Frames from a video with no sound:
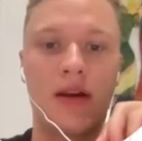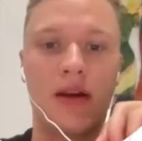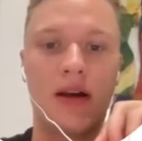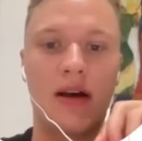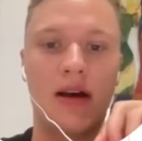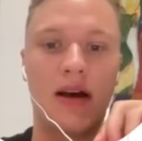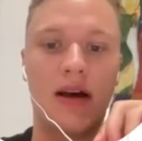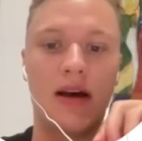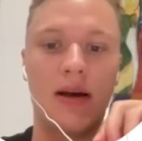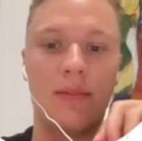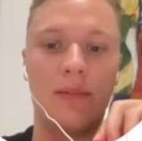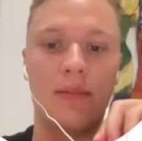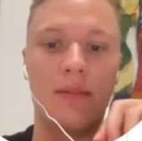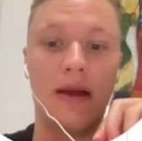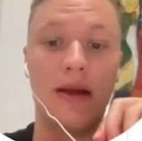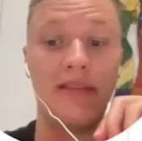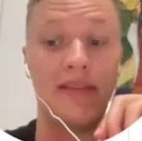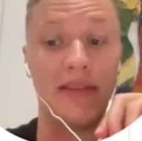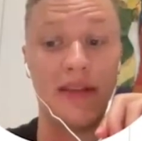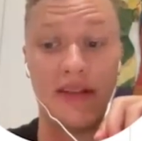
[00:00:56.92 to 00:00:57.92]

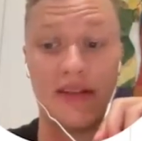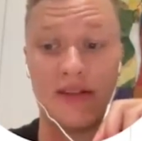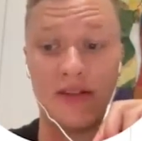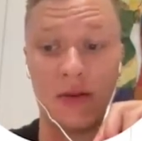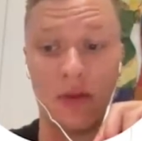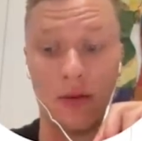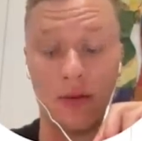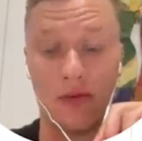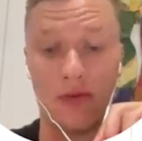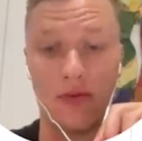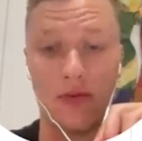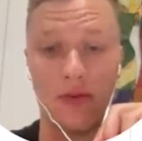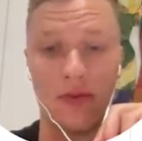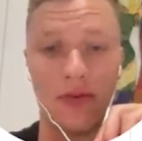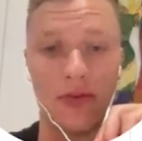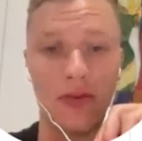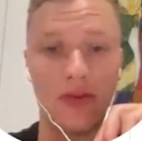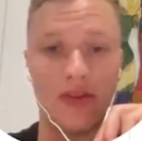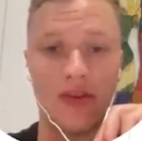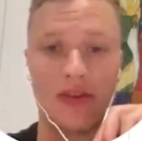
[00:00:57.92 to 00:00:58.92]
And that's also
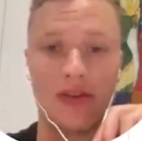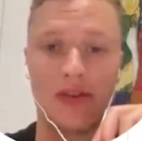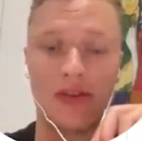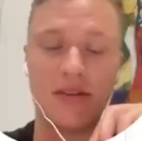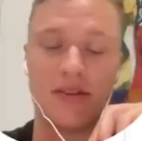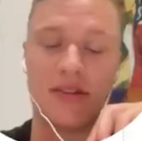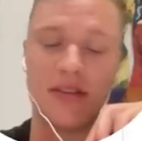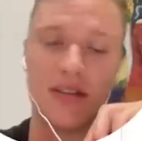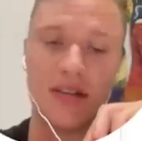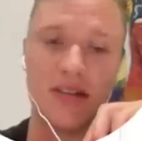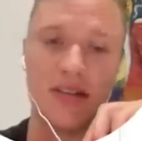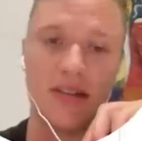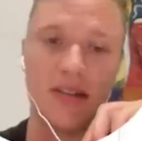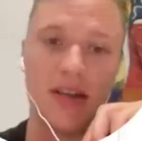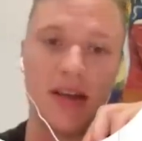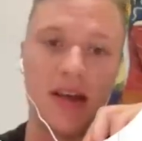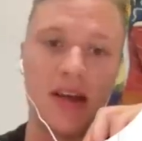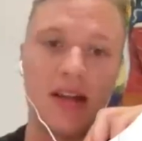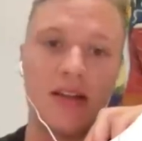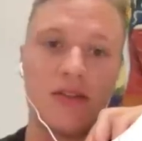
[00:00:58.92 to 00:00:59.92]
because it's not sexy,
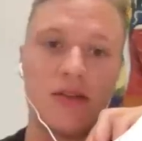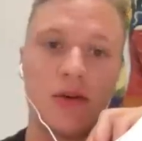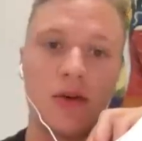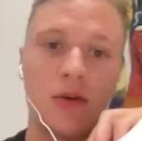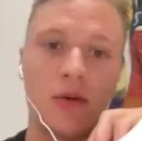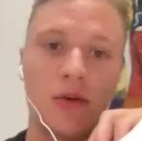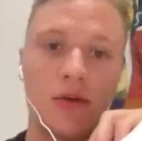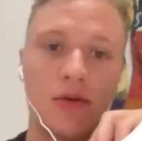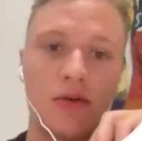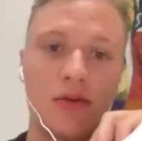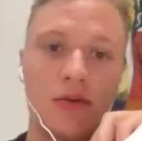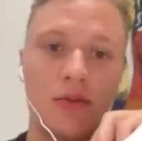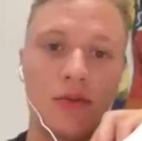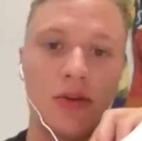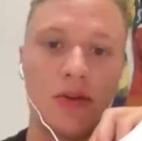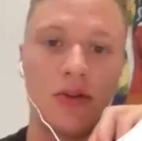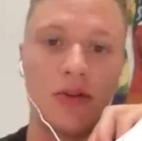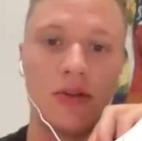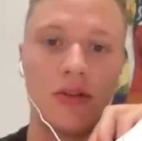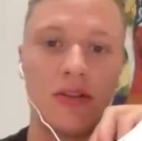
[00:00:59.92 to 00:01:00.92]
and it's also
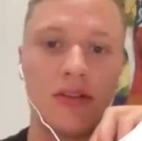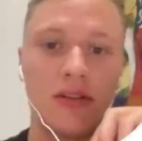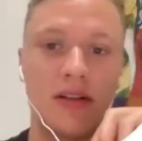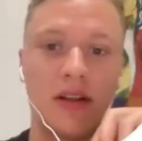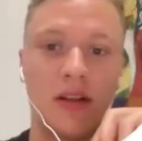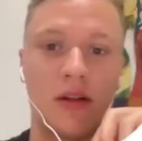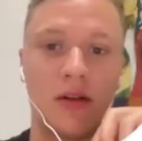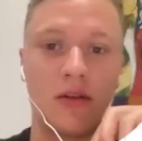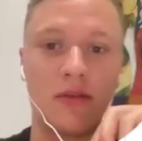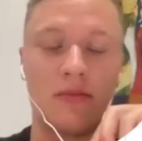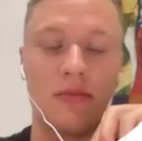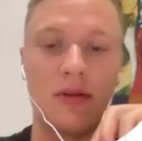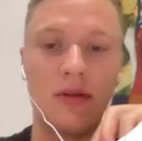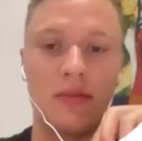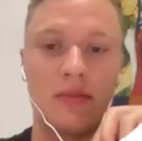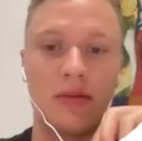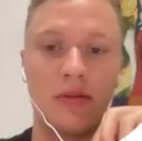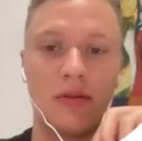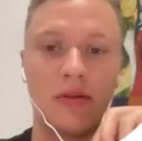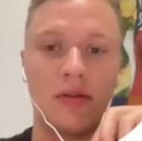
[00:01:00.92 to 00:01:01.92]
because a lot of
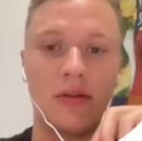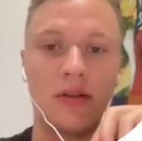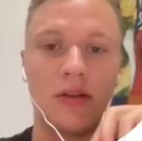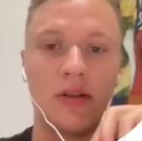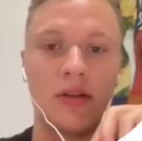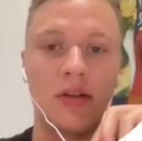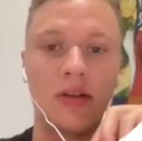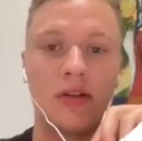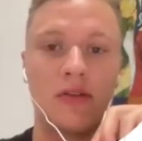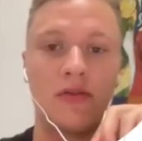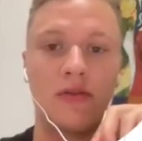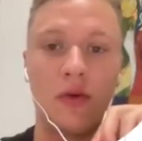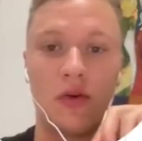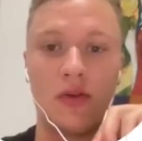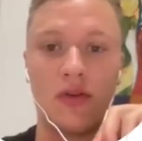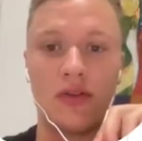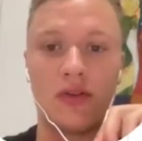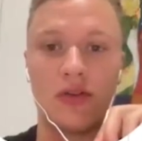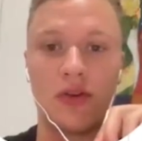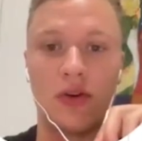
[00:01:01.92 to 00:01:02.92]
people
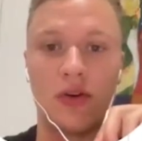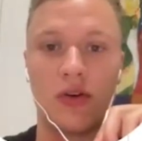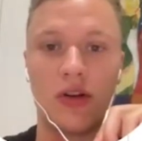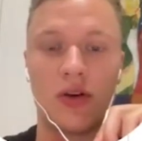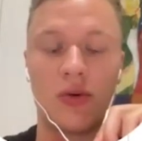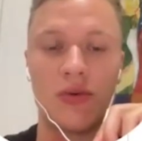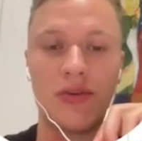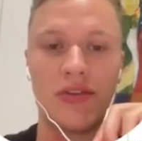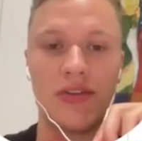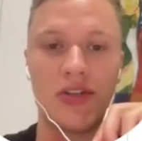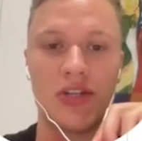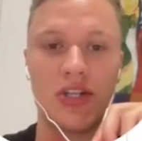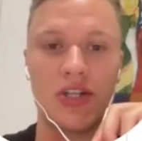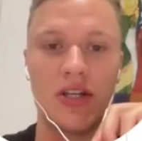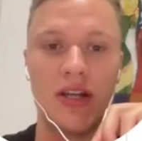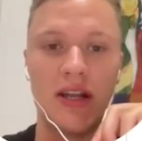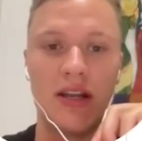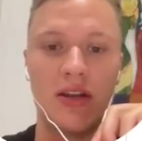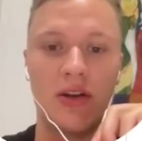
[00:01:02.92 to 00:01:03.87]
focus on acquisition and